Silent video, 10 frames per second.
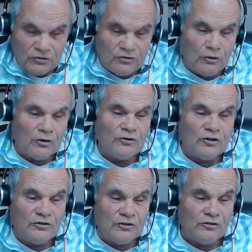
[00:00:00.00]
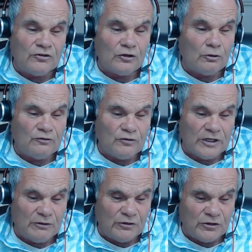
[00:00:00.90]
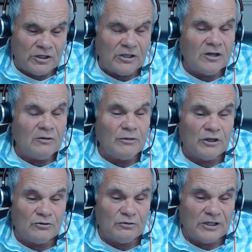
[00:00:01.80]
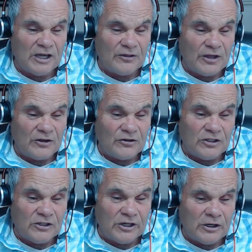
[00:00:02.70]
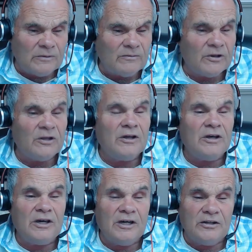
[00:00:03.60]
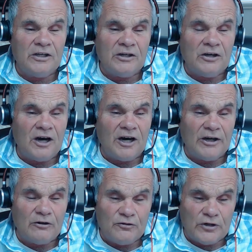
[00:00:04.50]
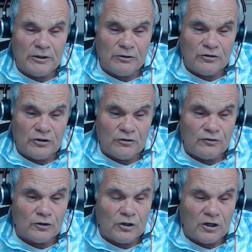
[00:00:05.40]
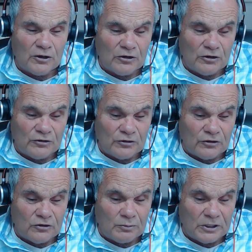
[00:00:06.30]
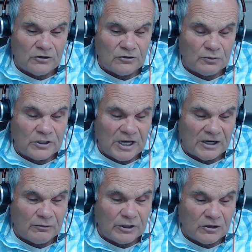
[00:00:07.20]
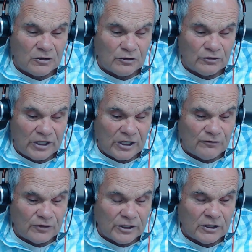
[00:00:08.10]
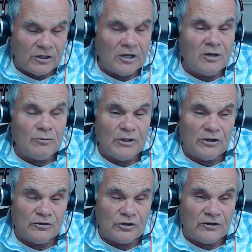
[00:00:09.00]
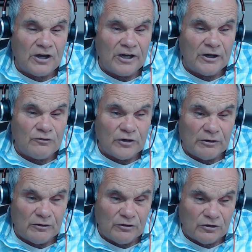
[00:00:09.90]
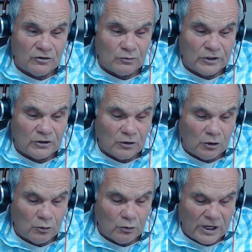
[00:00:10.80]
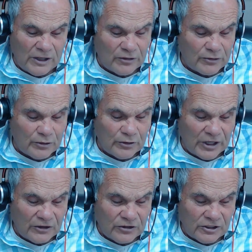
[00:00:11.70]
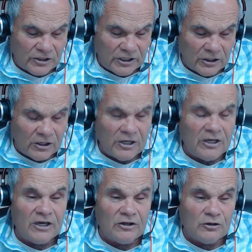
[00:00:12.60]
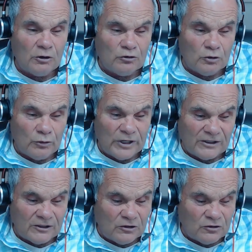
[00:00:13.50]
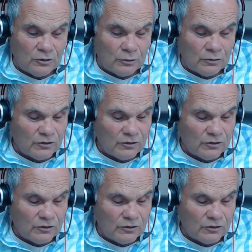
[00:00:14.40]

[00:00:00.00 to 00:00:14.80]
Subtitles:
The shorter distance, the lower frequency, because we got that D layer, and then higher frequencies for longer distances because we can use the F layer, because on the higher frequencies we can go right through that D layer and go directly to